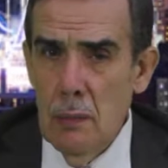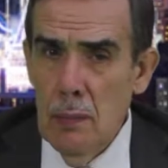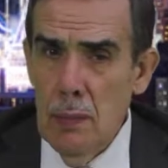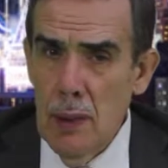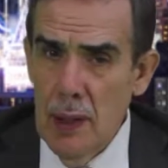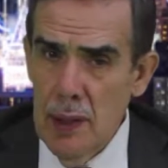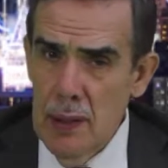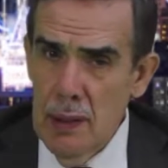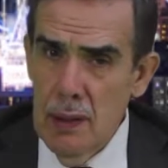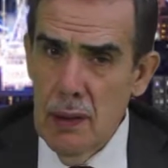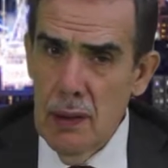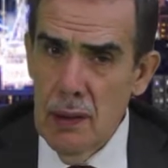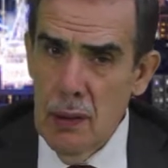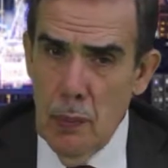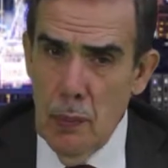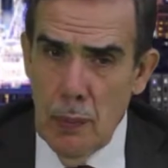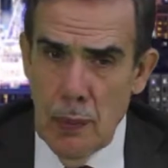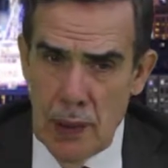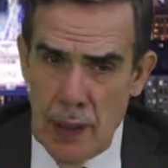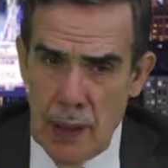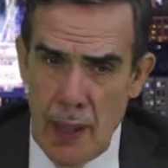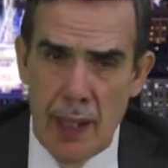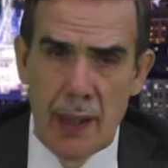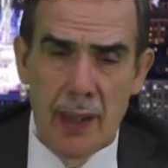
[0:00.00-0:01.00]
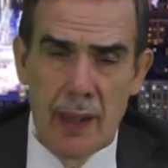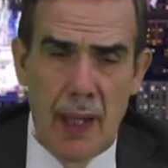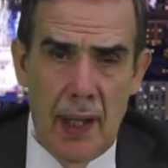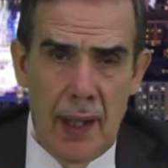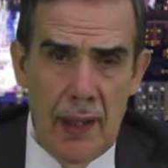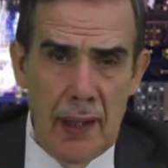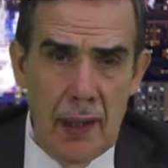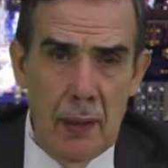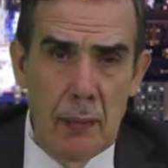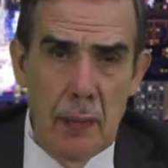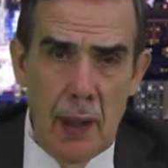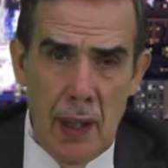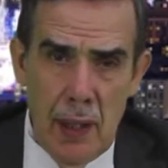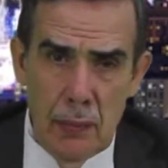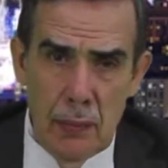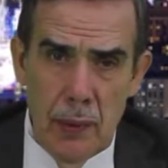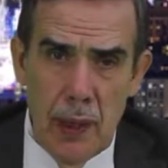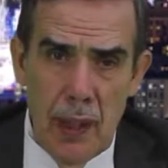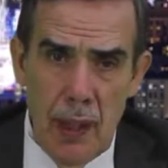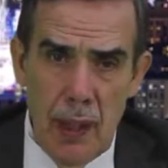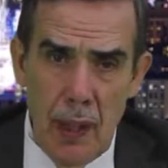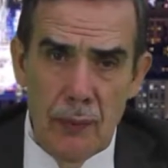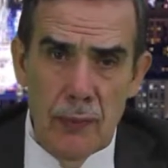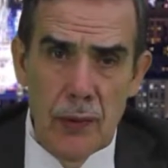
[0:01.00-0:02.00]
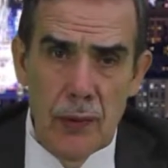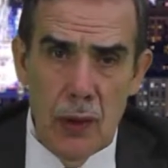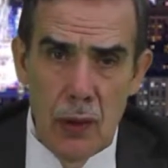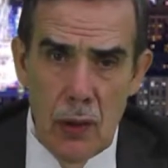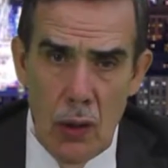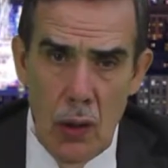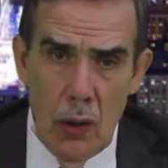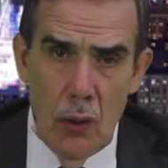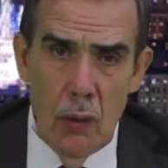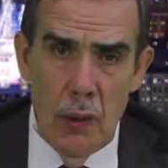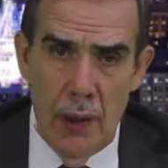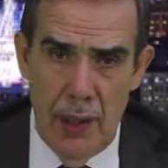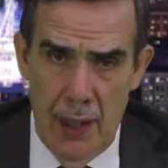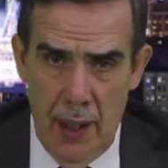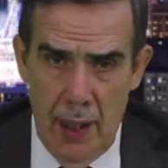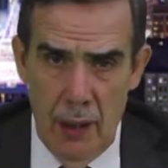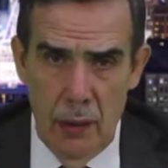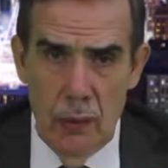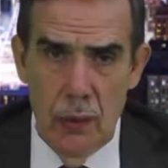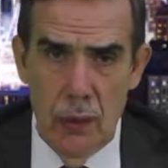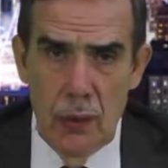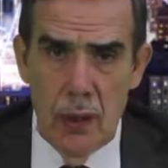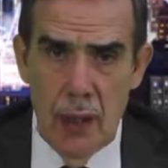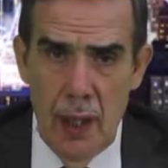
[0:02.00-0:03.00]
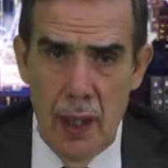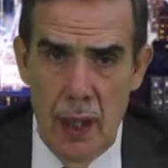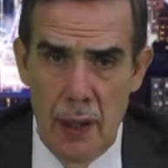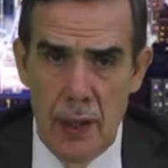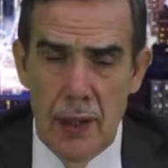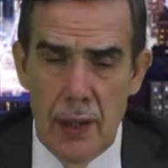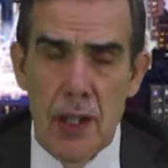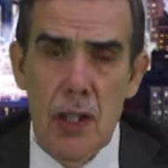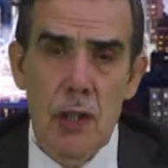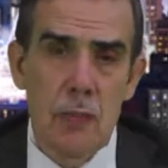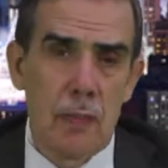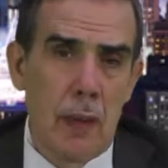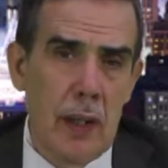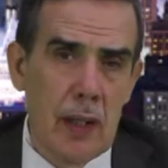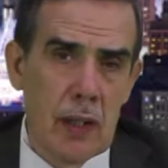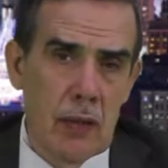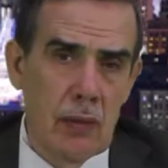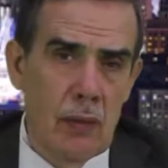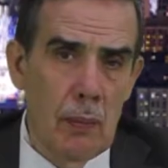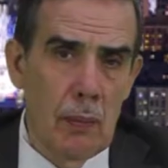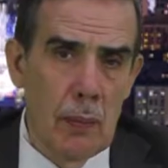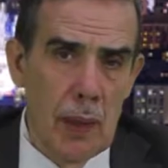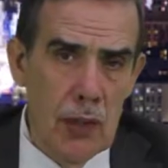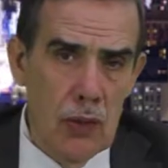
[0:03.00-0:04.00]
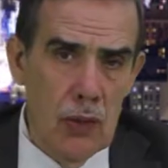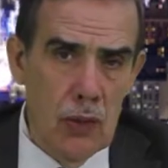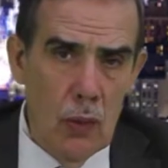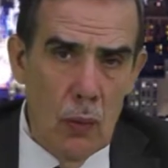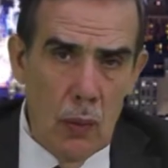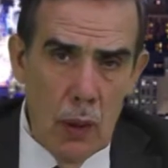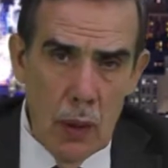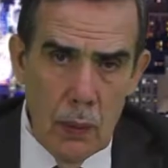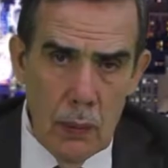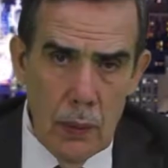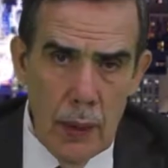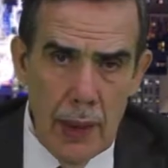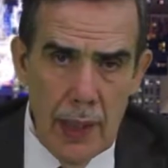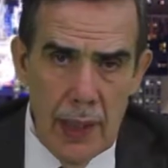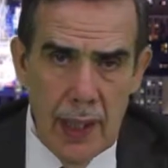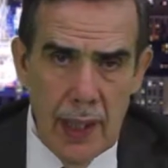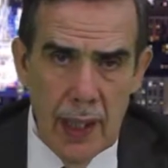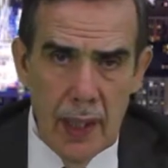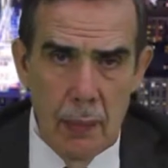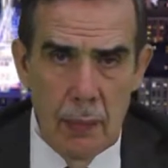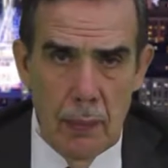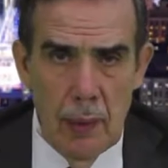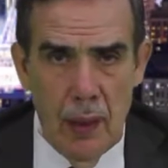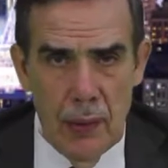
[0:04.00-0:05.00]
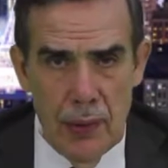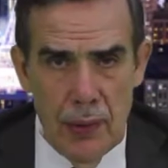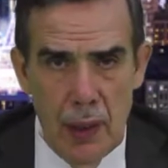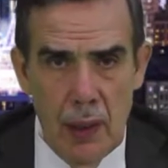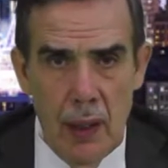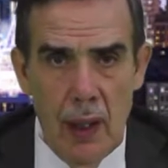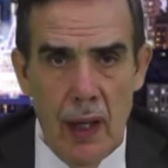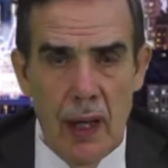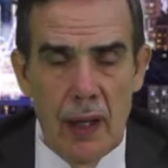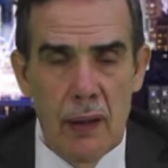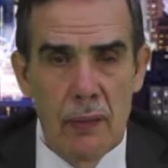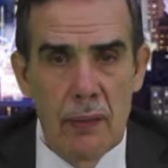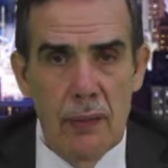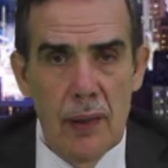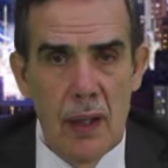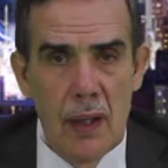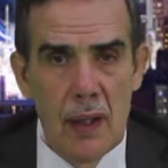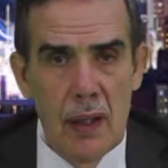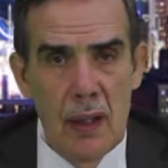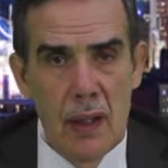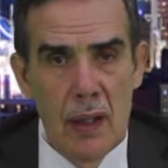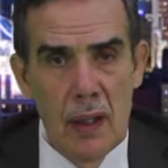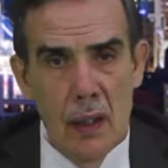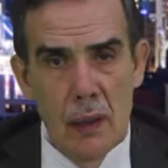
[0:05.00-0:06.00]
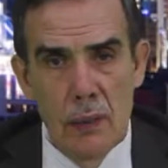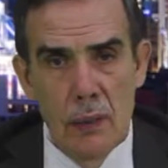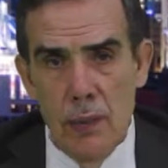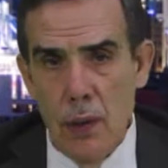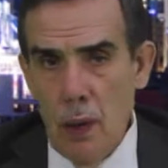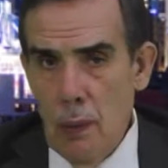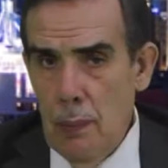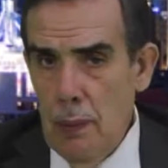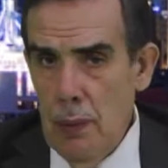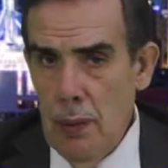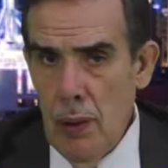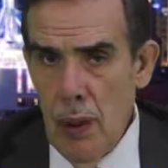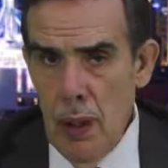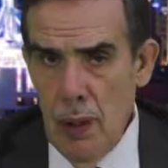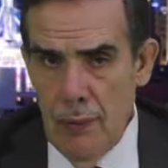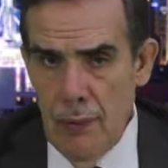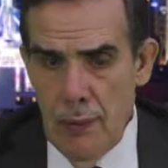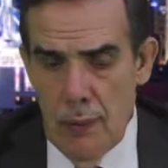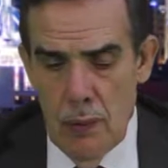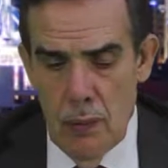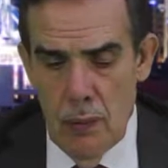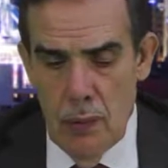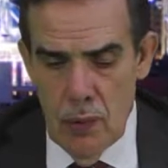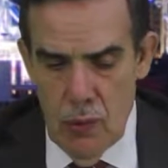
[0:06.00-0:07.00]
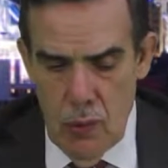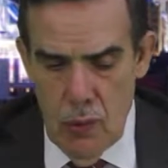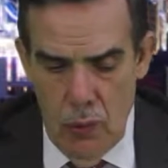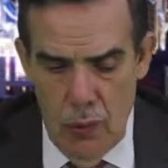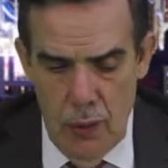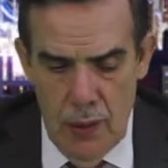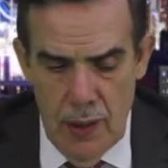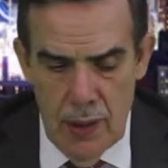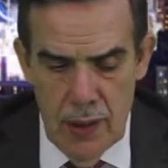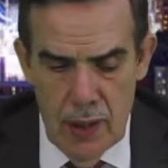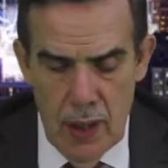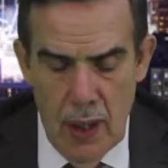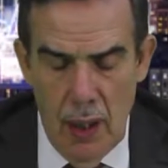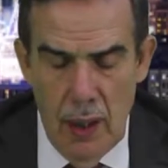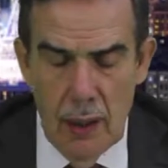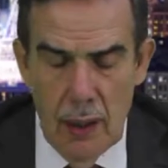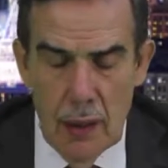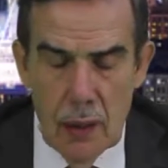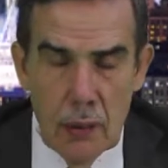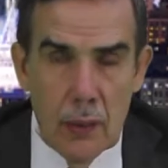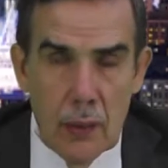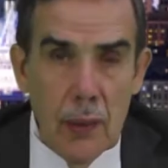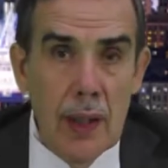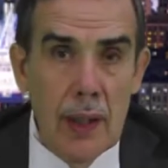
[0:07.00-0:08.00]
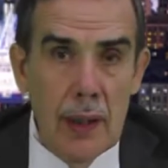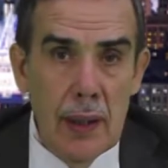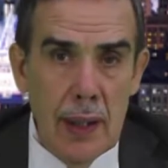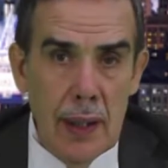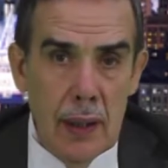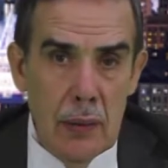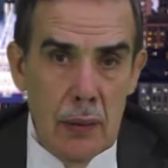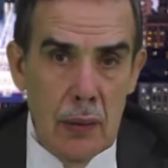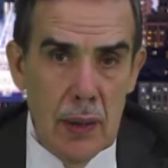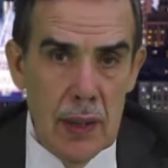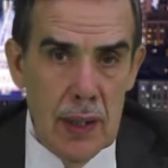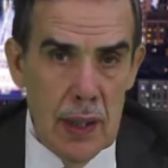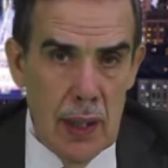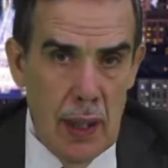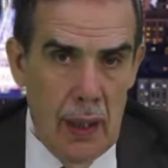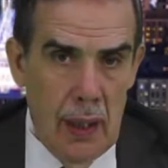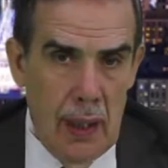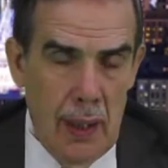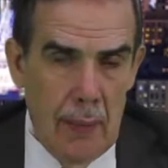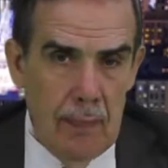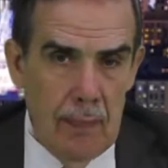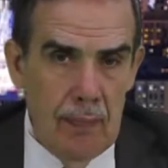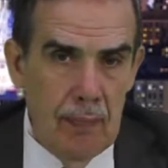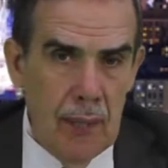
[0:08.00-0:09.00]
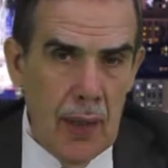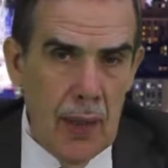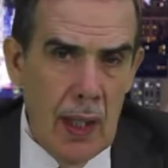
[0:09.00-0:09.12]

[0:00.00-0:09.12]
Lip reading: But to protect that Iman, we have to know what Allah Ta'ala expects from us. So we're reading about the life of our Prophet Rasulullah Sallallahu Alaihi Wasallam.